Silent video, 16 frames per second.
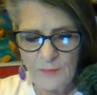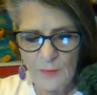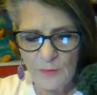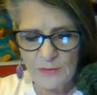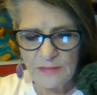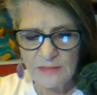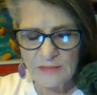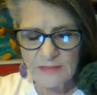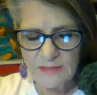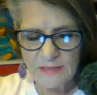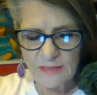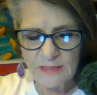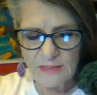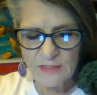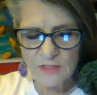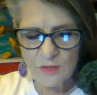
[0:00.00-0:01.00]
pointing to
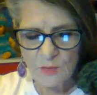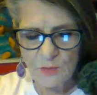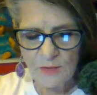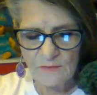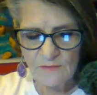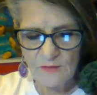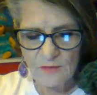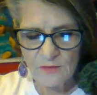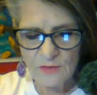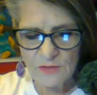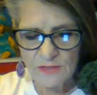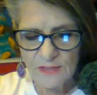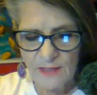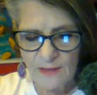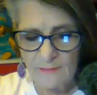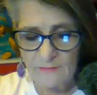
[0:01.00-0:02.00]
Dick Swiveller,
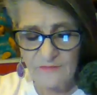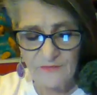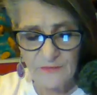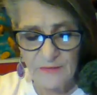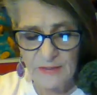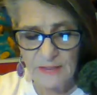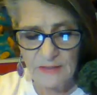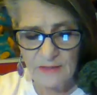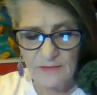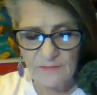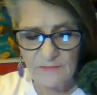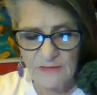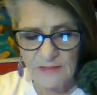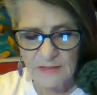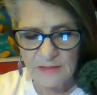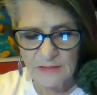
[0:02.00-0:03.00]
some friend of
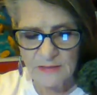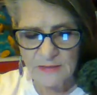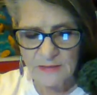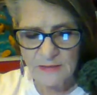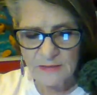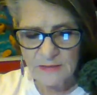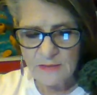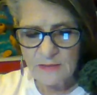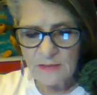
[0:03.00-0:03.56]
his.